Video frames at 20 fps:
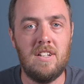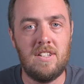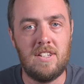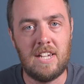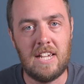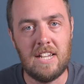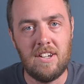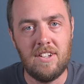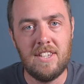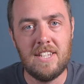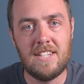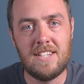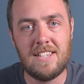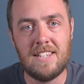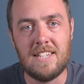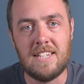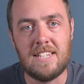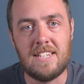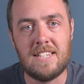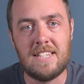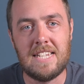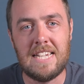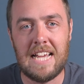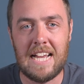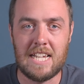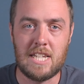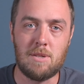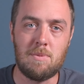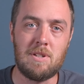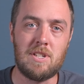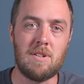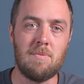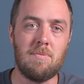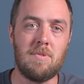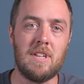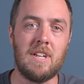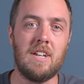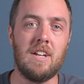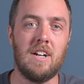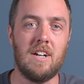To get on this list, it has to be
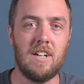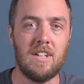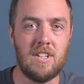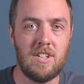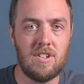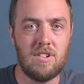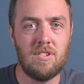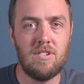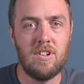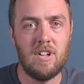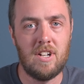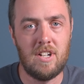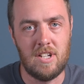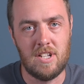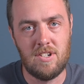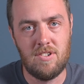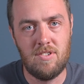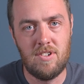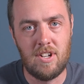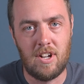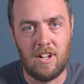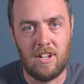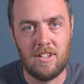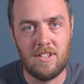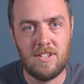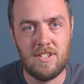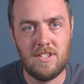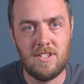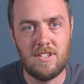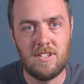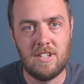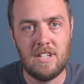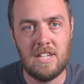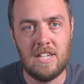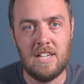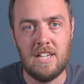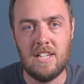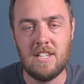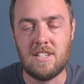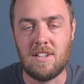something under $100,
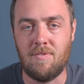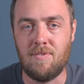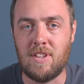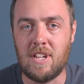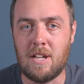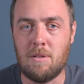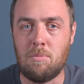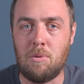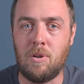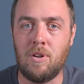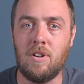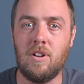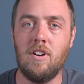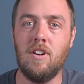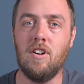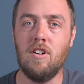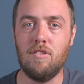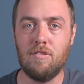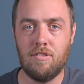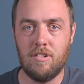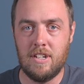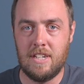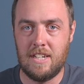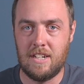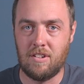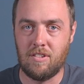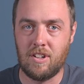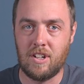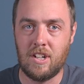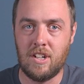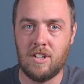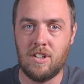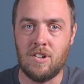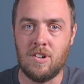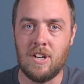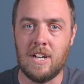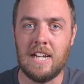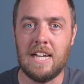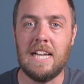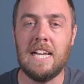something I bought over a year
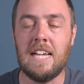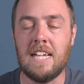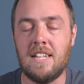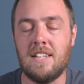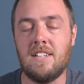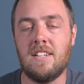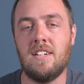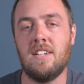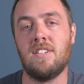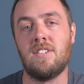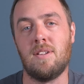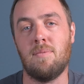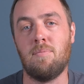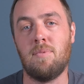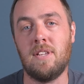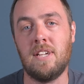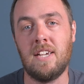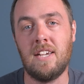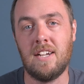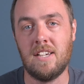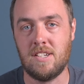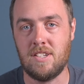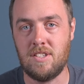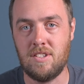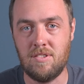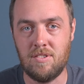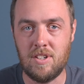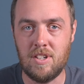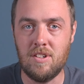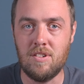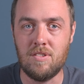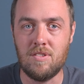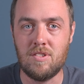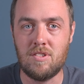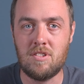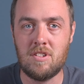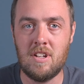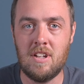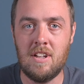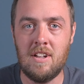ago, and something I still
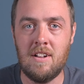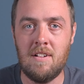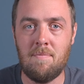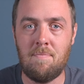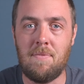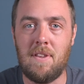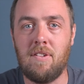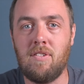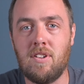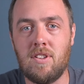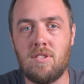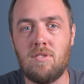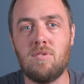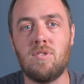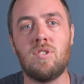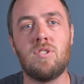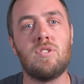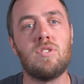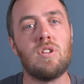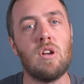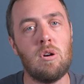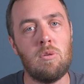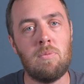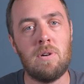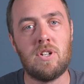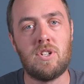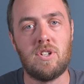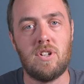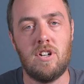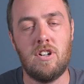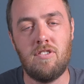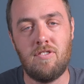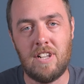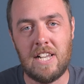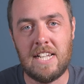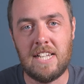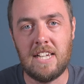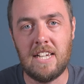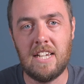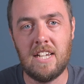use. I've gone through so much
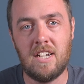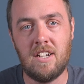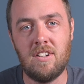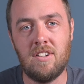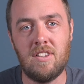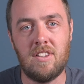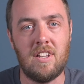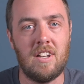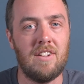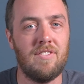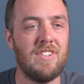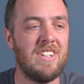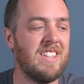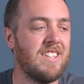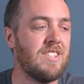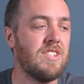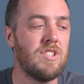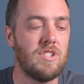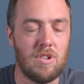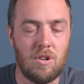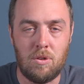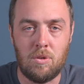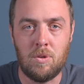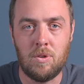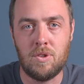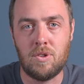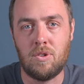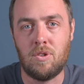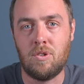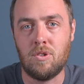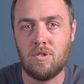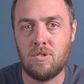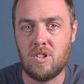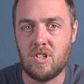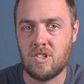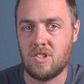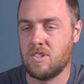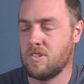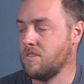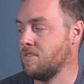overlanding gear that I've either sold or
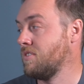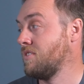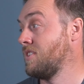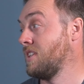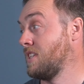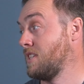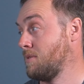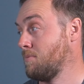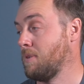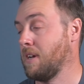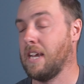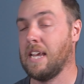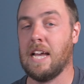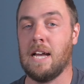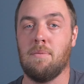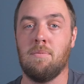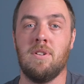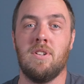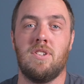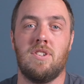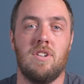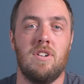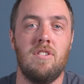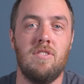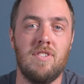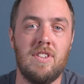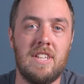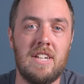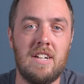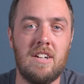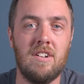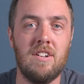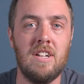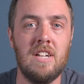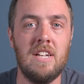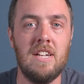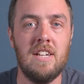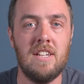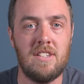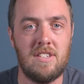just sits in my cabinets over there.
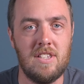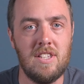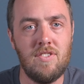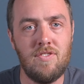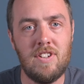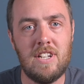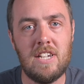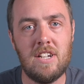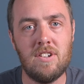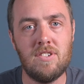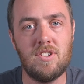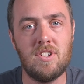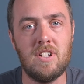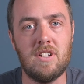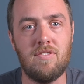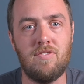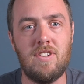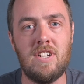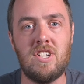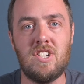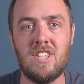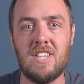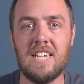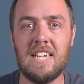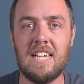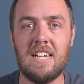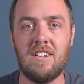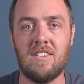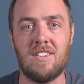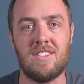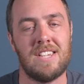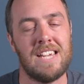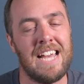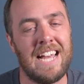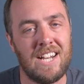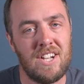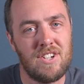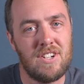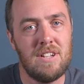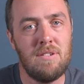So this video is going to feature the gear that's
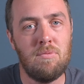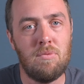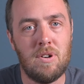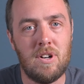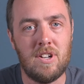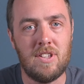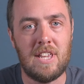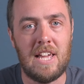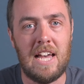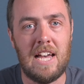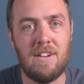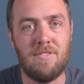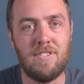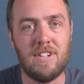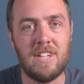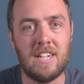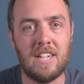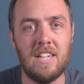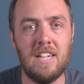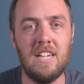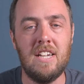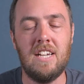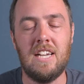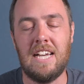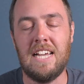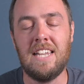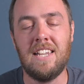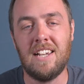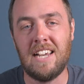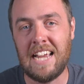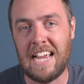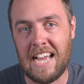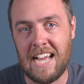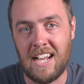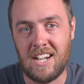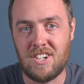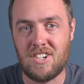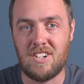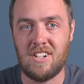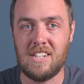actually worth having and that I
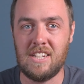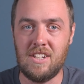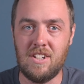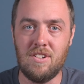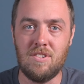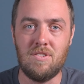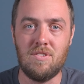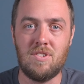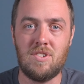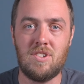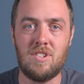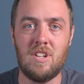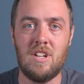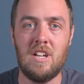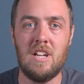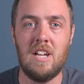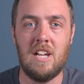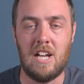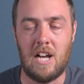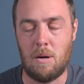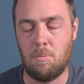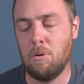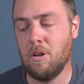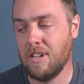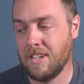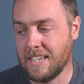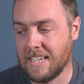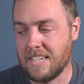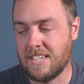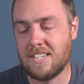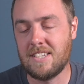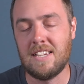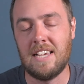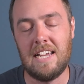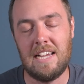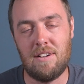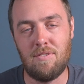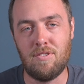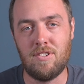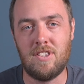actually use. I'll put links to
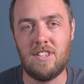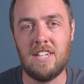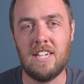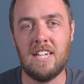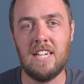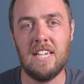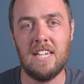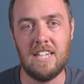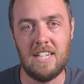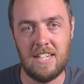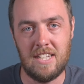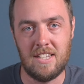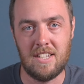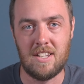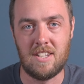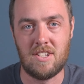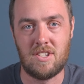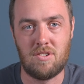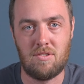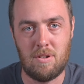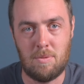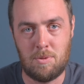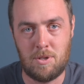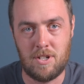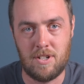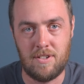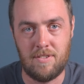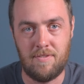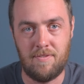everything in the description.